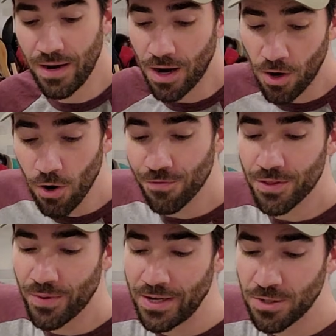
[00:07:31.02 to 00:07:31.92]
And our
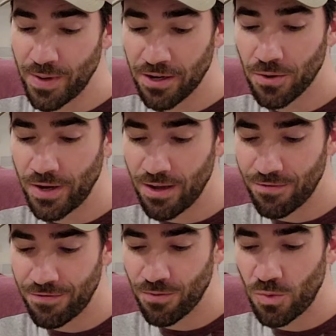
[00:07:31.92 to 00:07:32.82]
over-the-range
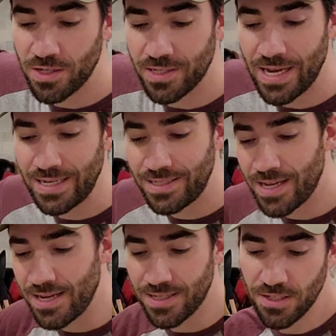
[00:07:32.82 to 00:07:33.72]
microwave was a
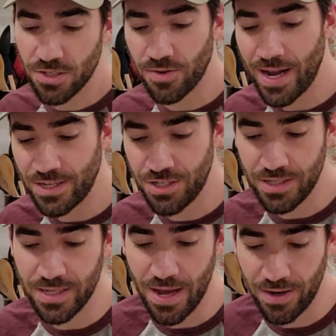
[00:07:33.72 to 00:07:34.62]
dent and
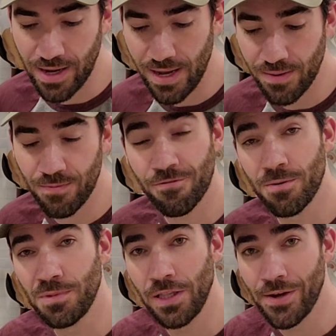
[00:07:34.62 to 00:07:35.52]
scratch discounted item
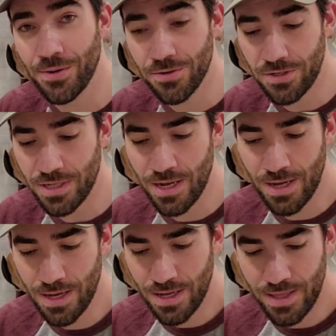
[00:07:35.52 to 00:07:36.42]
from Lowe's
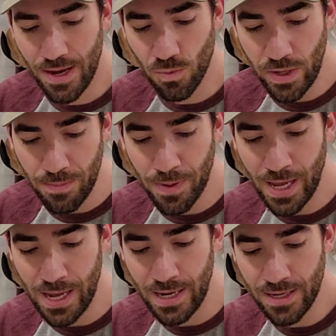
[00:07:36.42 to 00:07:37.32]
that we
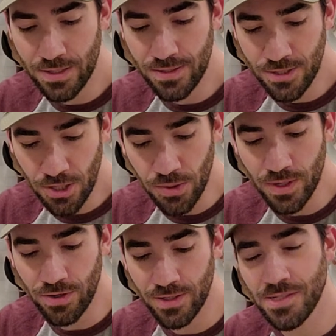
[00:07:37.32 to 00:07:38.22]
paid
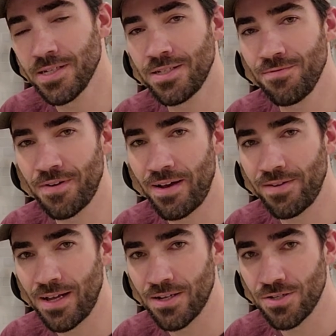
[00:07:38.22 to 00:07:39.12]

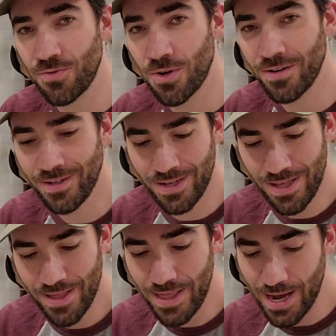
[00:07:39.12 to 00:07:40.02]
$265 for.
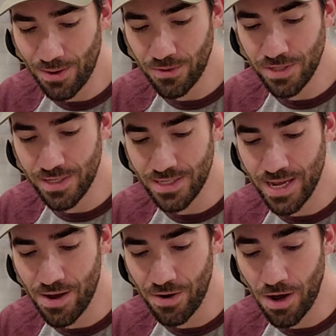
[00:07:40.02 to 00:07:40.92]
That was a
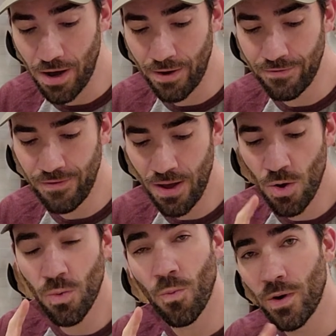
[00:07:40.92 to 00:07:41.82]
discount of
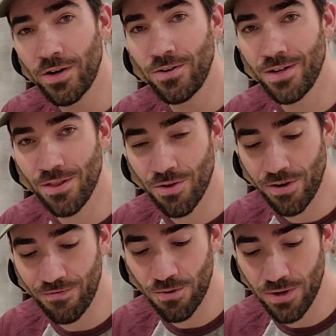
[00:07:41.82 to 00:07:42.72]

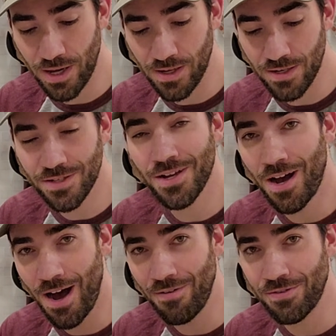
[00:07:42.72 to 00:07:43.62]
$134
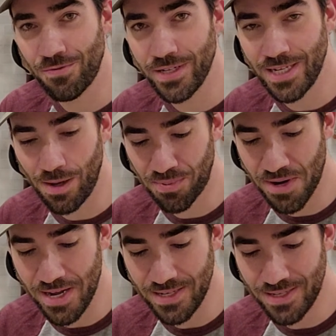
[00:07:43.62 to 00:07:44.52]
off of retail
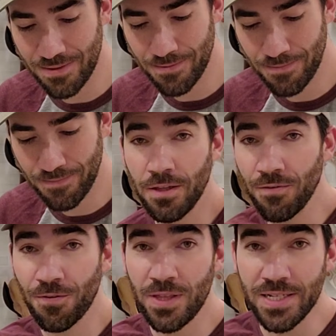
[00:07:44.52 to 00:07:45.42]
price.
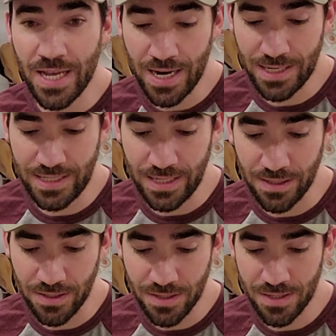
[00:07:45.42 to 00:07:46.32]
Looking for these kind of
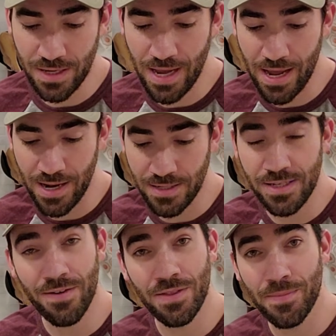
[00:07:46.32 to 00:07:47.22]
deals
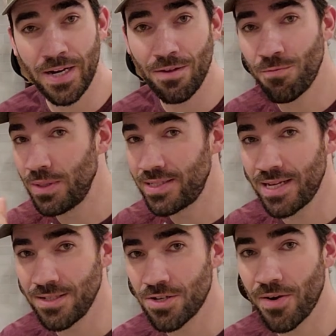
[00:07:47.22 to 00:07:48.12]
and saving the money with
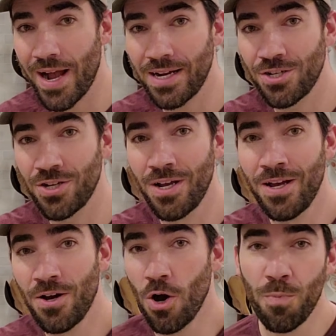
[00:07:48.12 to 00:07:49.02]
dent and scratch,
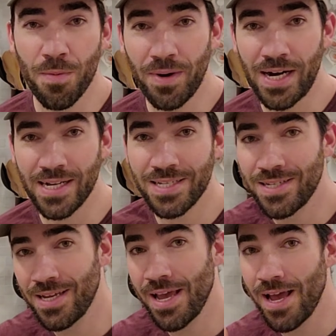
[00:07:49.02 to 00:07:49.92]
open
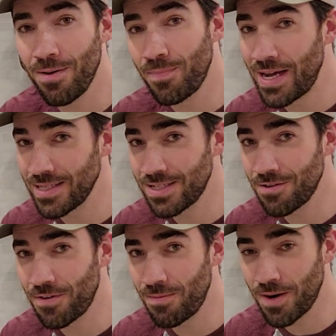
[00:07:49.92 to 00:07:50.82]
box, and buying
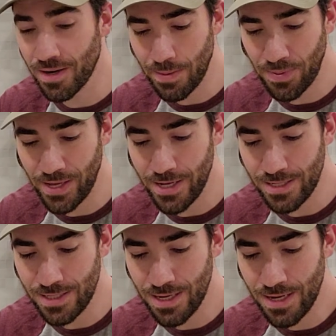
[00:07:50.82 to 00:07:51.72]
stuff on
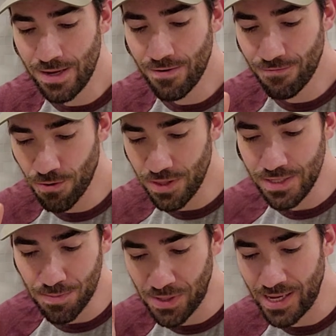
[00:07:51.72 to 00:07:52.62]
Marketplace? For
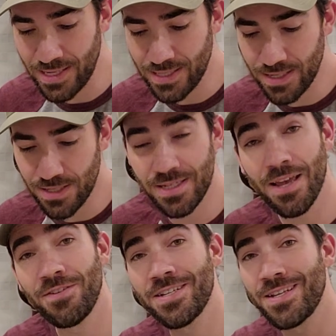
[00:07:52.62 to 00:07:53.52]
these appliances,
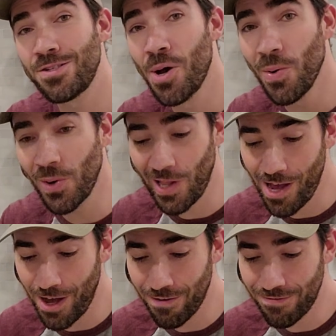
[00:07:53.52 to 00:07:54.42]
saved us a
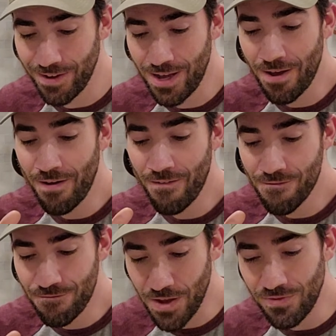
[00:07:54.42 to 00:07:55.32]
total of
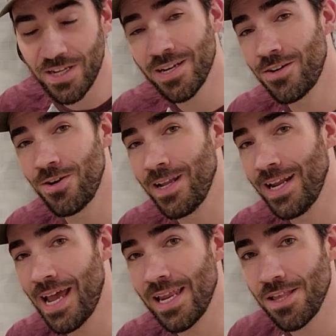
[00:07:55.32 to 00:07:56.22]

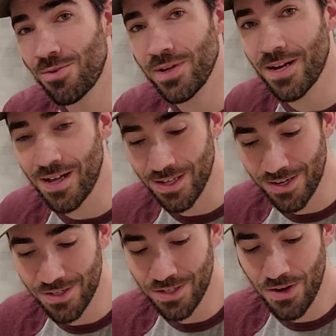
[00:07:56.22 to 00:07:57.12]

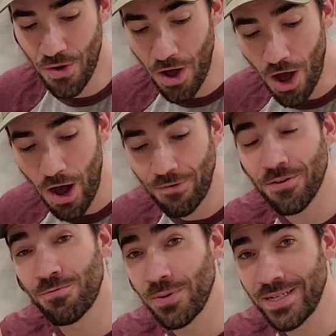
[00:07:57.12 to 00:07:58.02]
$1,583
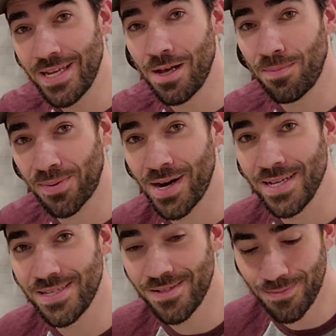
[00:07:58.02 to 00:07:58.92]
off of retail
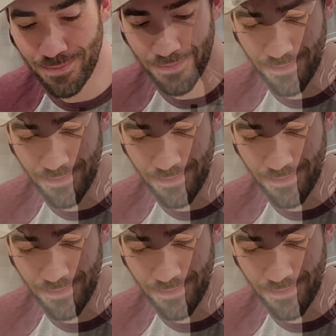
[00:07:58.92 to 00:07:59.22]
price.